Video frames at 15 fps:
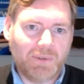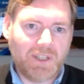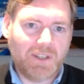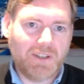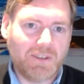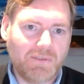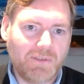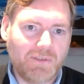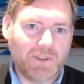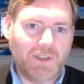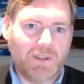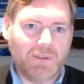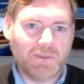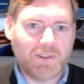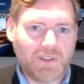which is of course
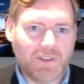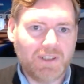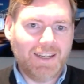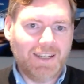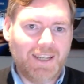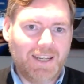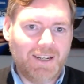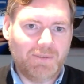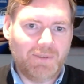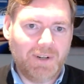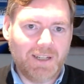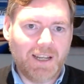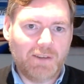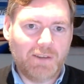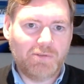huge in
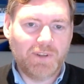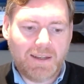real life.